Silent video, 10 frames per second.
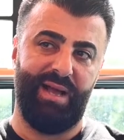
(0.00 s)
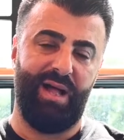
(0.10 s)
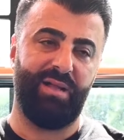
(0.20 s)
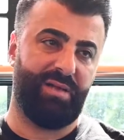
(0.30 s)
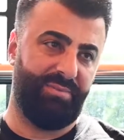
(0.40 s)

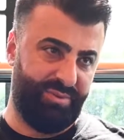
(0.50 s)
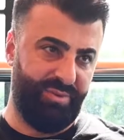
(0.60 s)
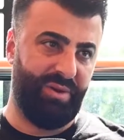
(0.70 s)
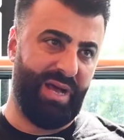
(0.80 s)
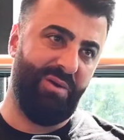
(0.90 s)
I'll come
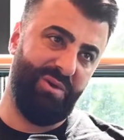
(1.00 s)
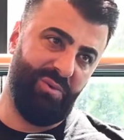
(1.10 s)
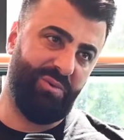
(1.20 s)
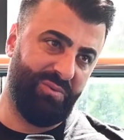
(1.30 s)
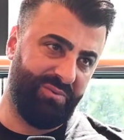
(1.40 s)
to it, how it
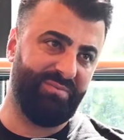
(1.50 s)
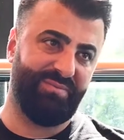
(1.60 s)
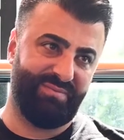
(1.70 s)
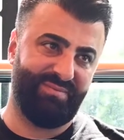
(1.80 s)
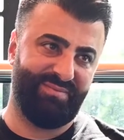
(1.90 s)
all
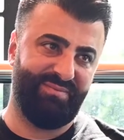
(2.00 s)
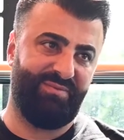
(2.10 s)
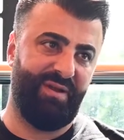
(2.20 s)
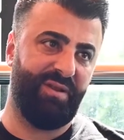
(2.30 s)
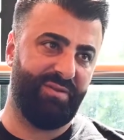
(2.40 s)

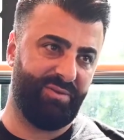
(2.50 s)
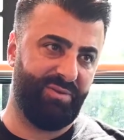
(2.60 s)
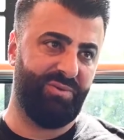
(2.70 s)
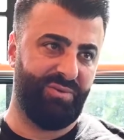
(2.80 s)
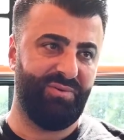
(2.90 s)
fell
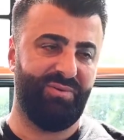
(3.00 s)
into